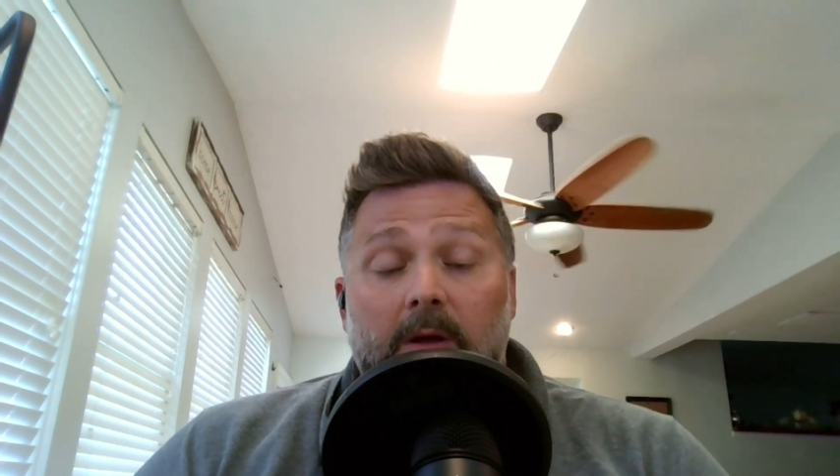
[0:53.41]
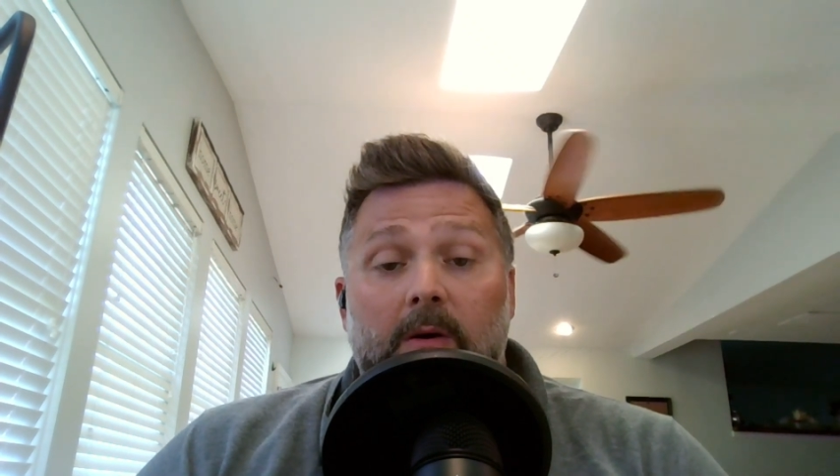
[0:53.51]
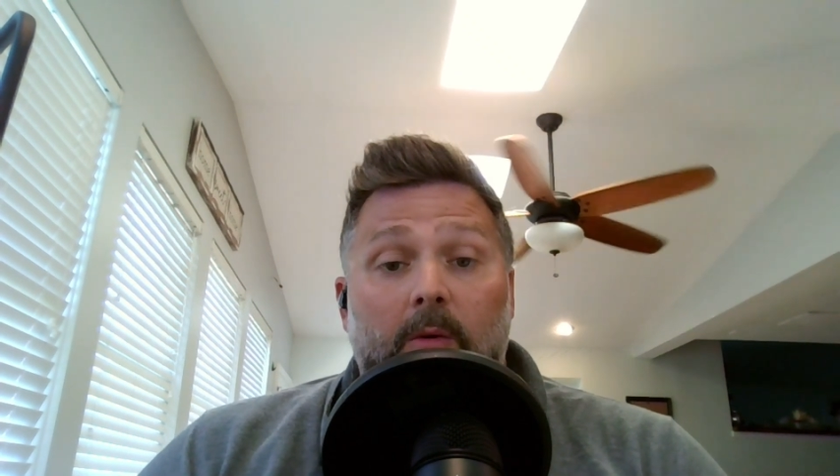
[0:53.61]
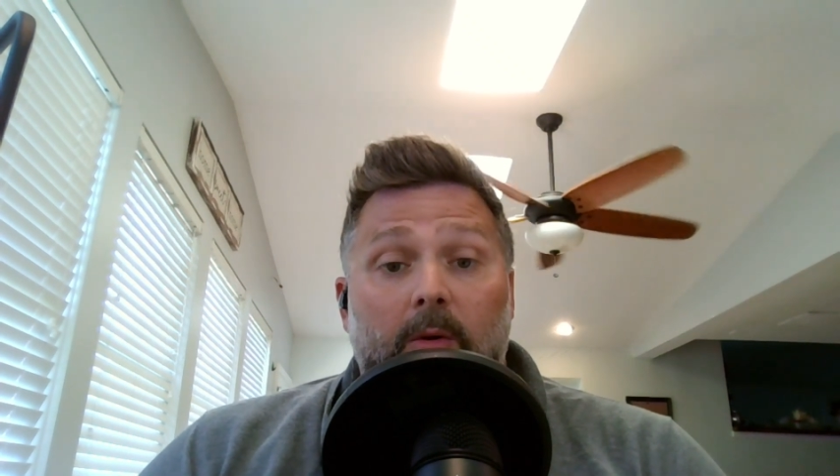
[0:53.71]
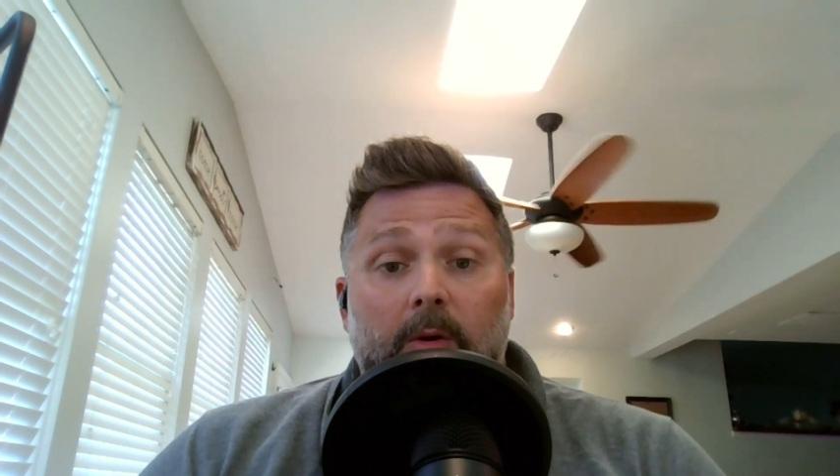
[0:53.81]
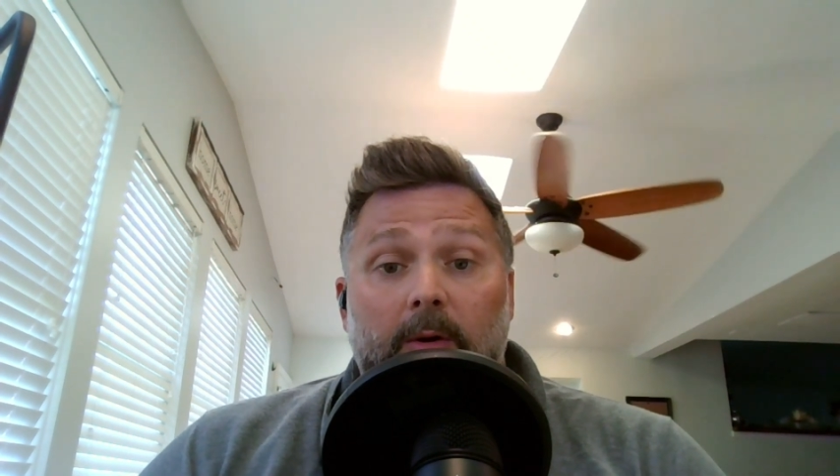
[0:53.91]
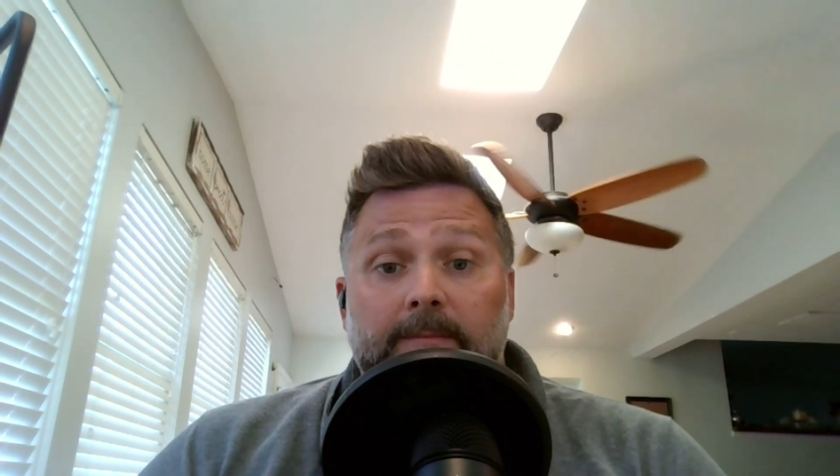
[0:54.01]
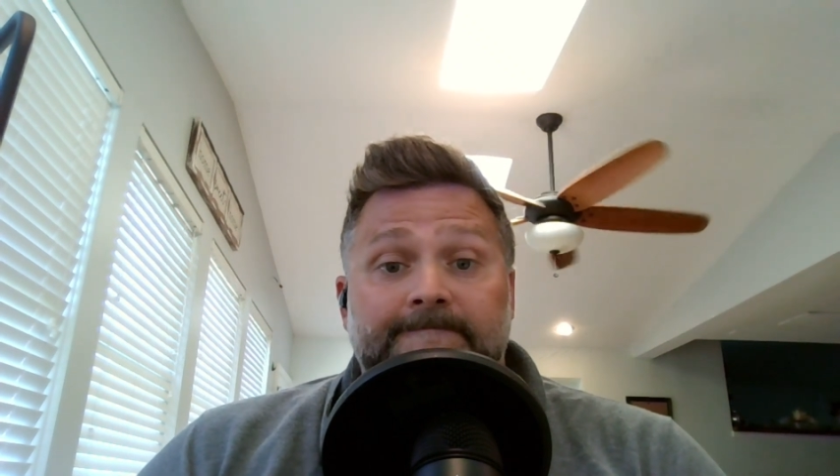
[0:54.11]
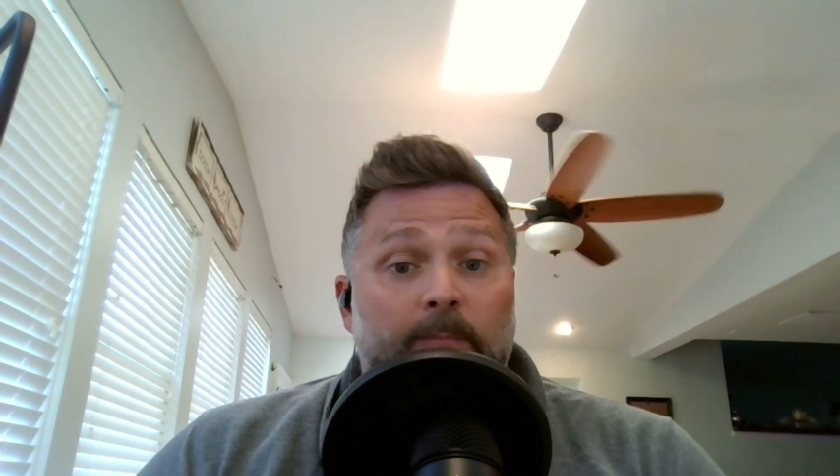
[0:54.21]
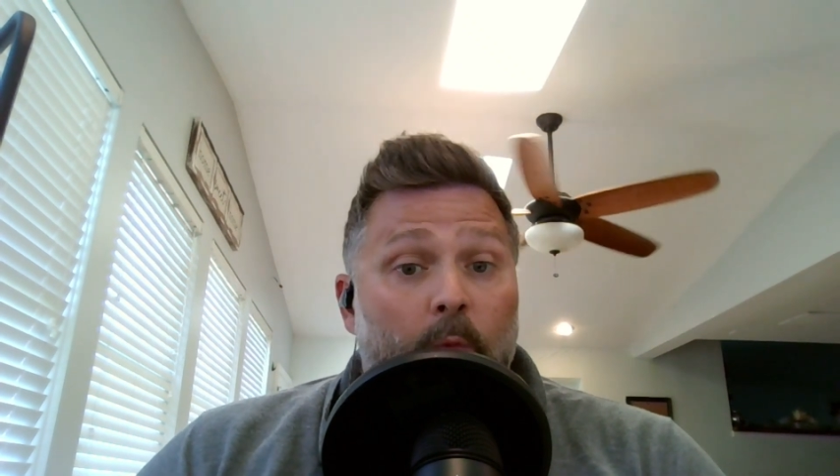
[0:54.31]
or
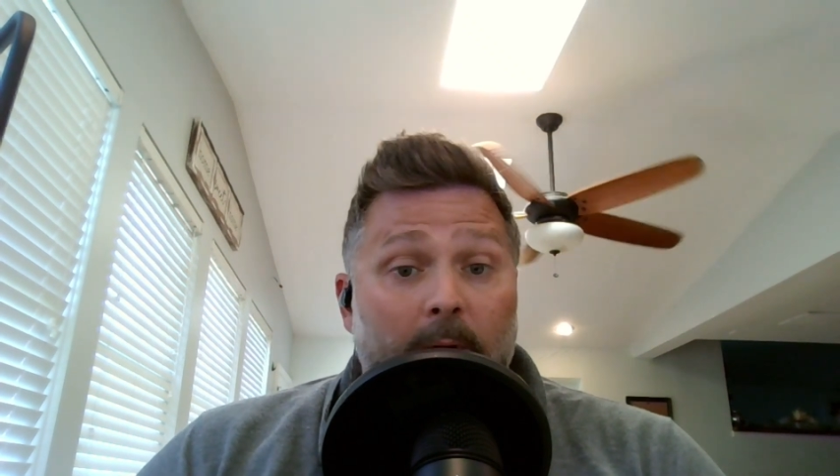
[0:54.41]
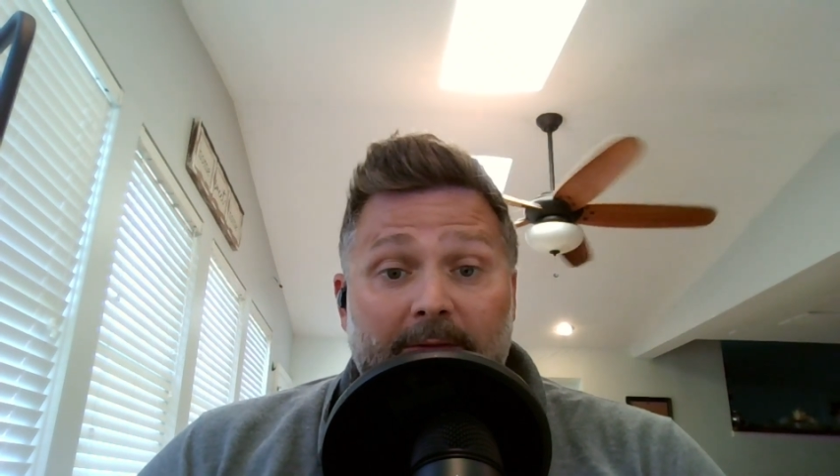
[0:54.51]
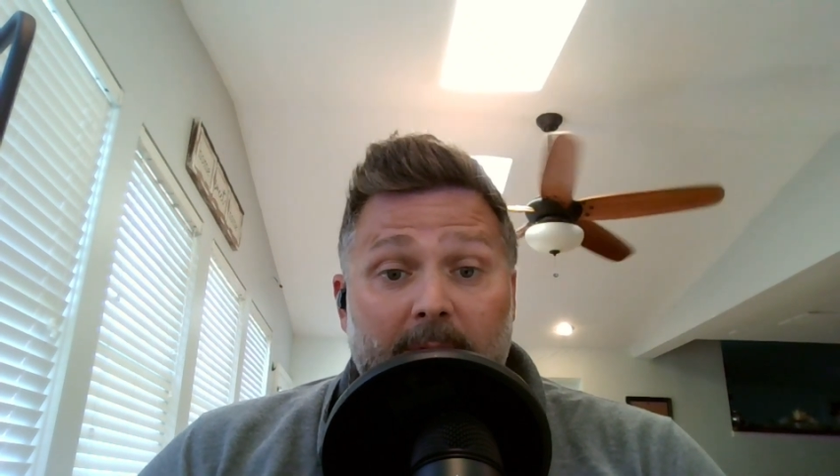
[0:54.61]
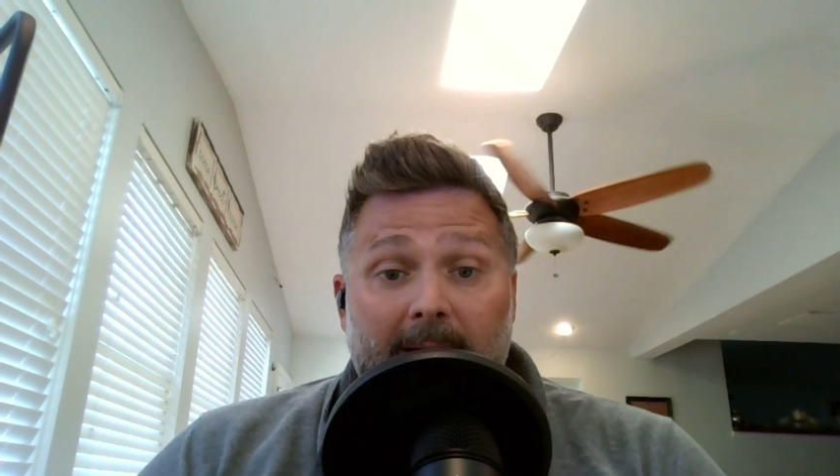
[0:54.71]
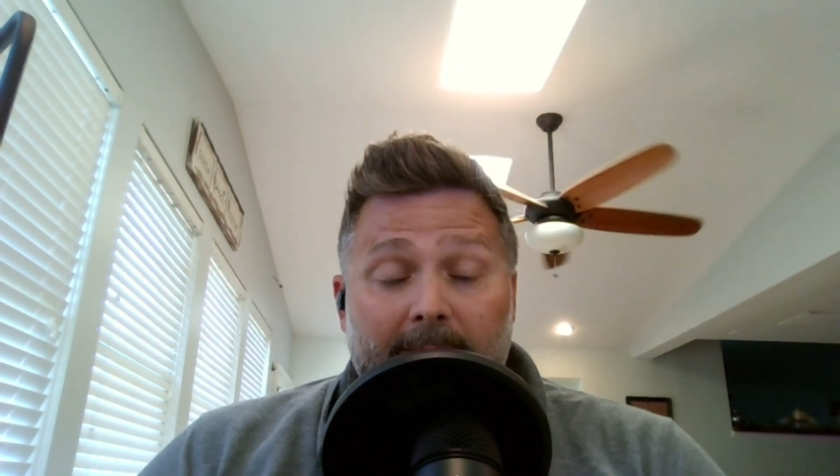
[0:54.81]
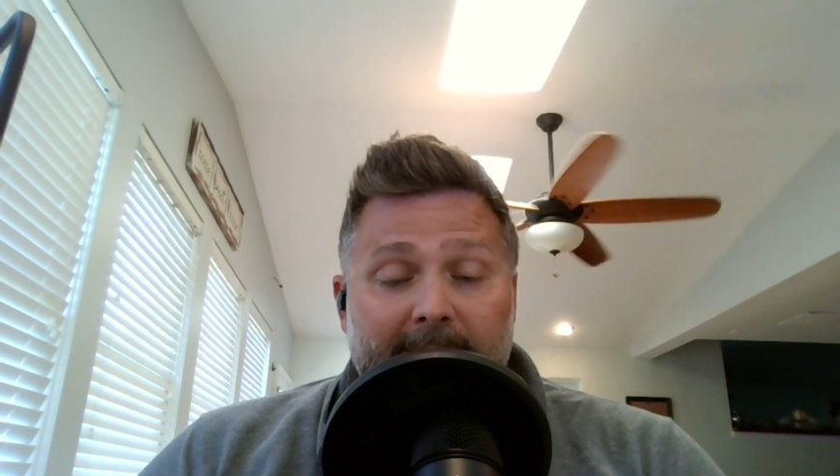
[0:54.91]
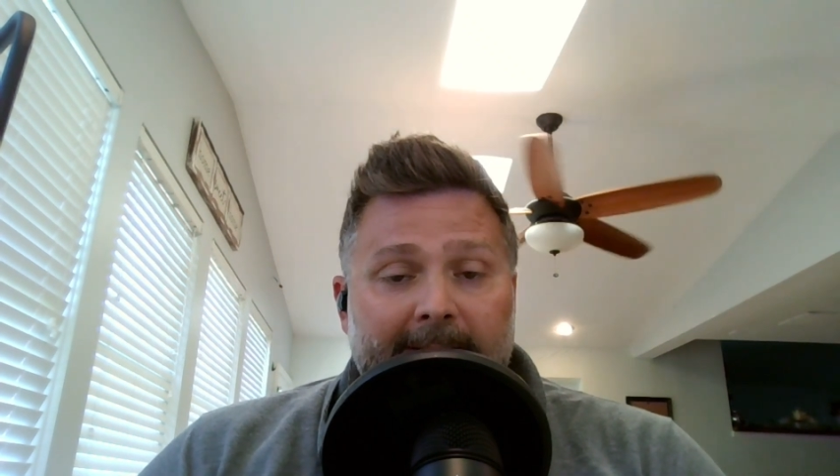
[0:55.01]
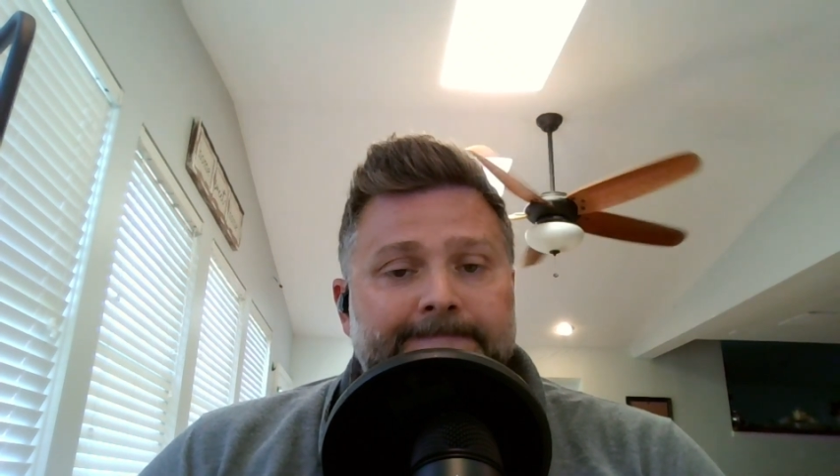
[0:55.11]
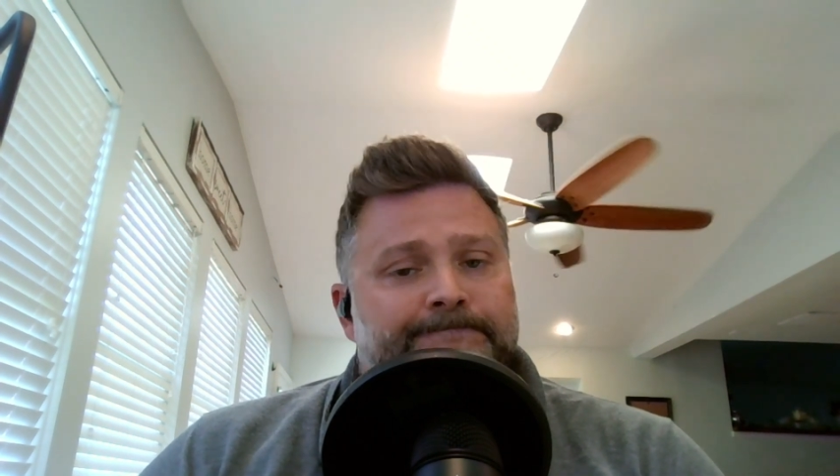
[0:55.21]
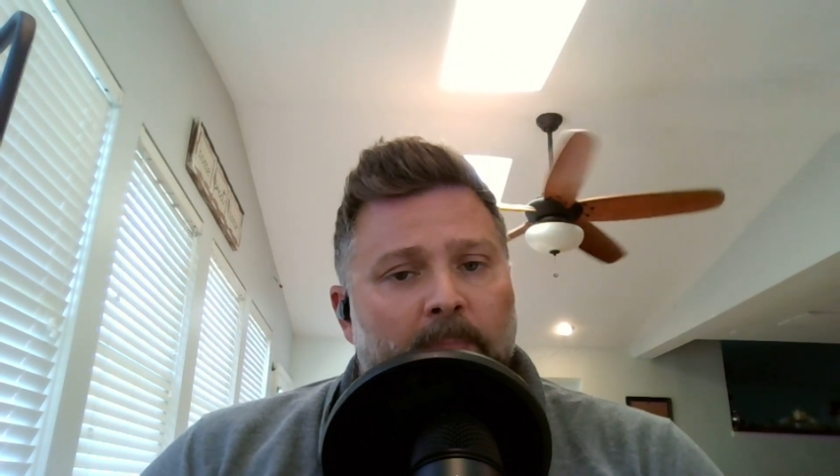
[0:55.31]
whatever it might be,